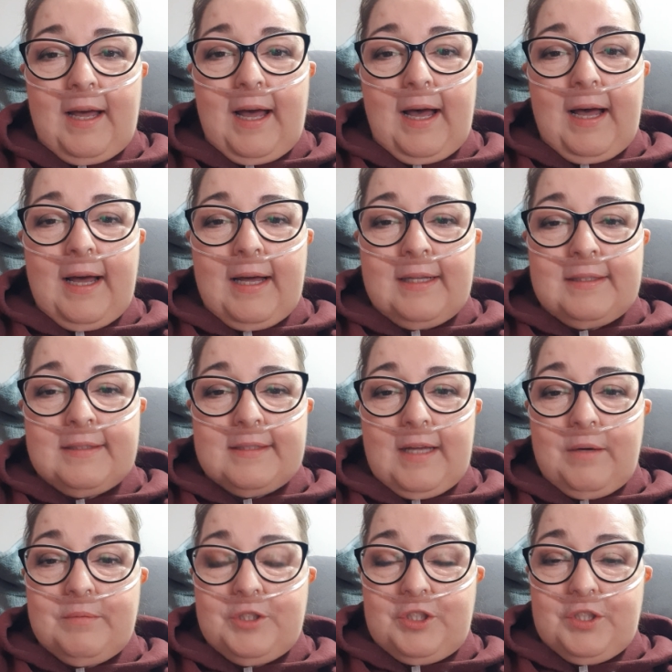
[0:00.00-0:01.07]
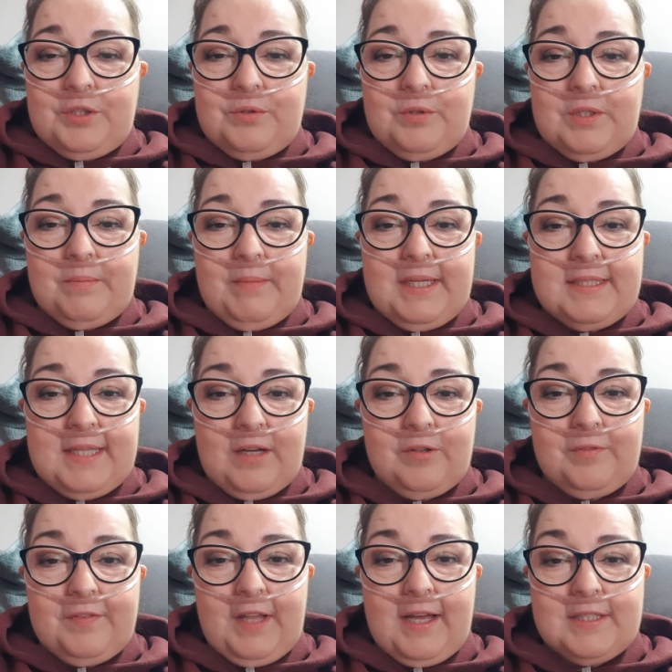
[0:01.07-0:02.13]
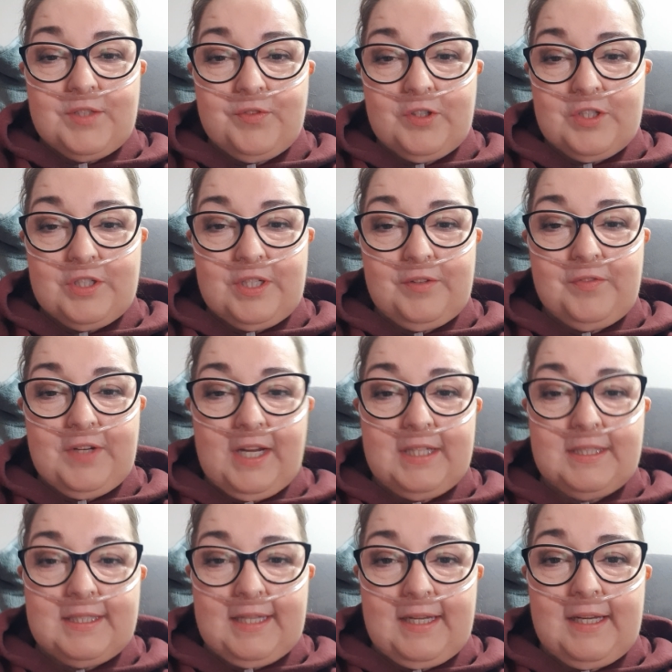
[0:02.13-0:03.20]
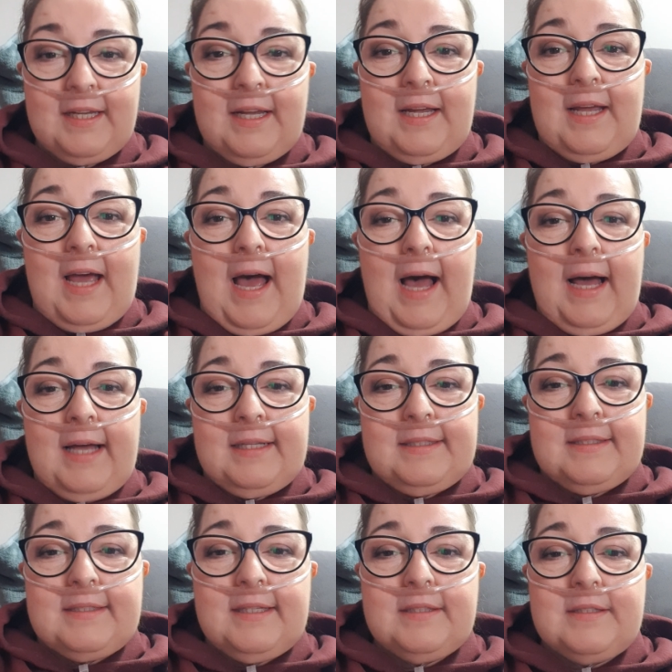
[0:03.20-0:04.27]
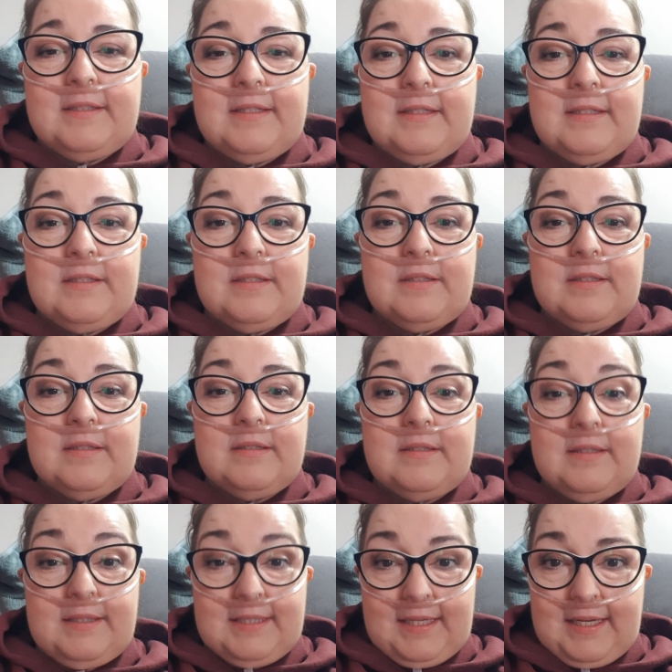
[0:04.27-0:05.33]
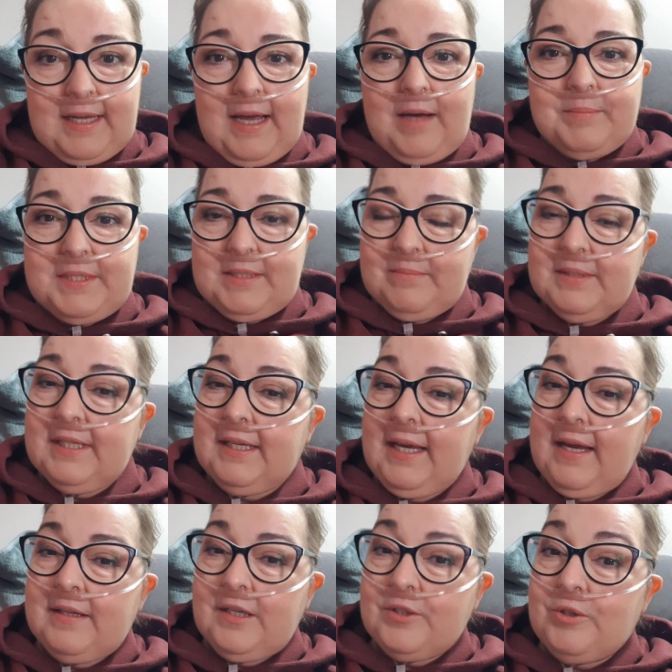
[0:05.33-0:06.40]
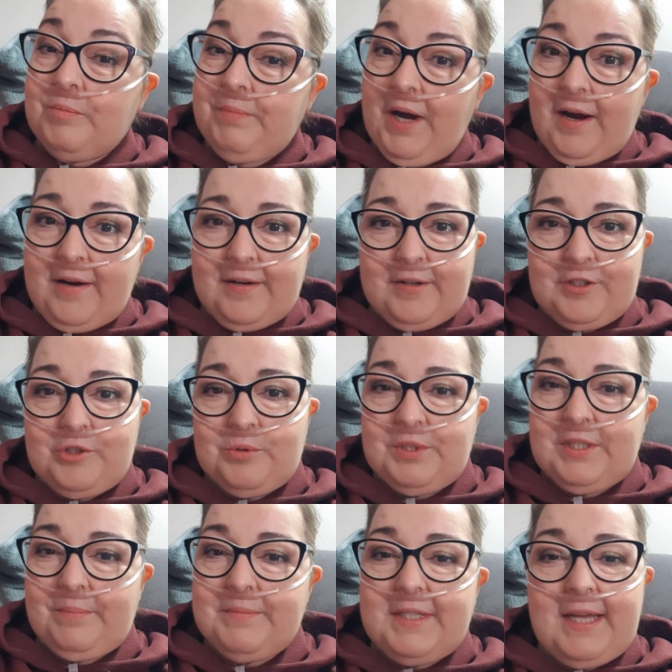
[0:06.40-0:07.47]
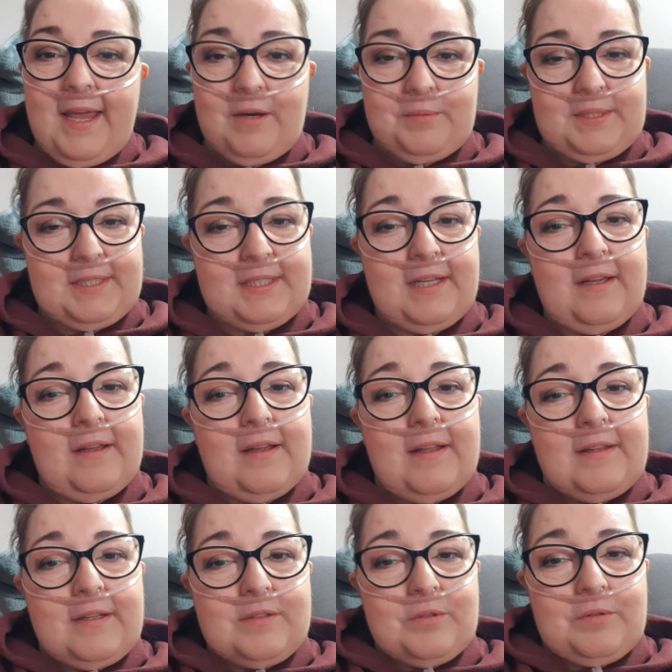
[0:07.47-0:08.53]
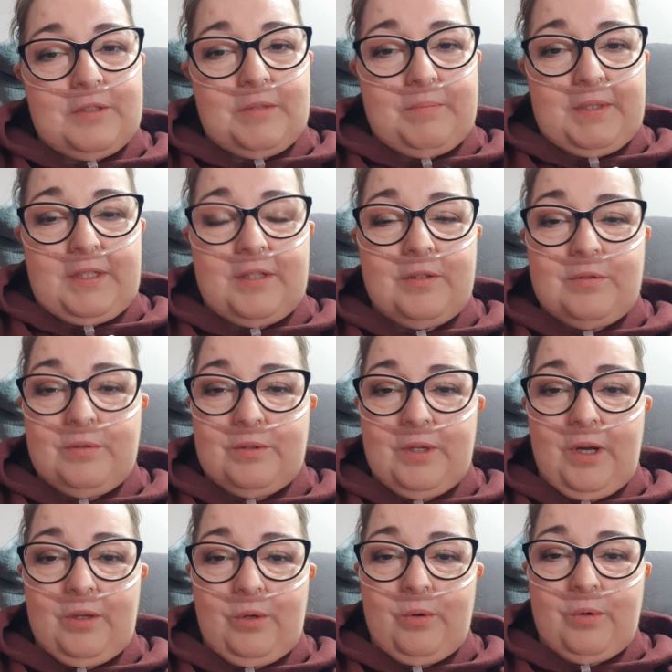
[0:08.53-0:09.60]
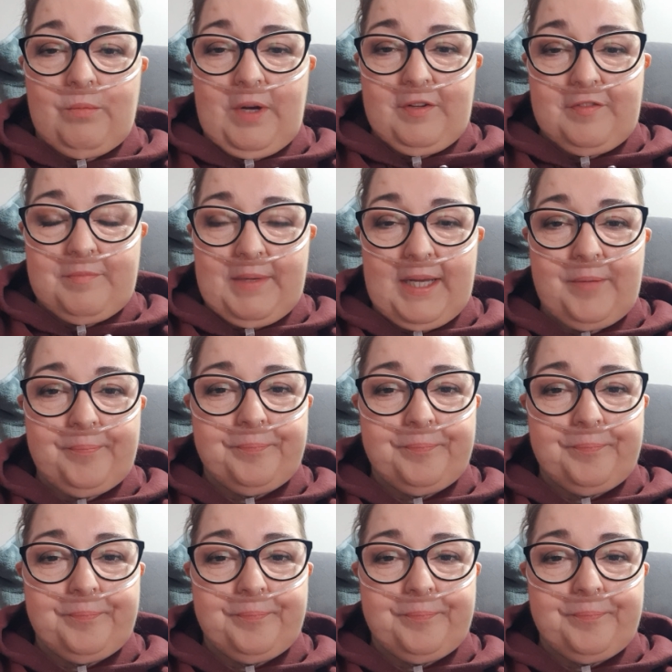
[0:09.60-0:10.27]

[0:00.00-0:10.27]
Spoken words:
and I was just doing it myself last Thursday, Friday, and today I'm seemingly getting a new partner, so somebody else that's going to be doing it along with me.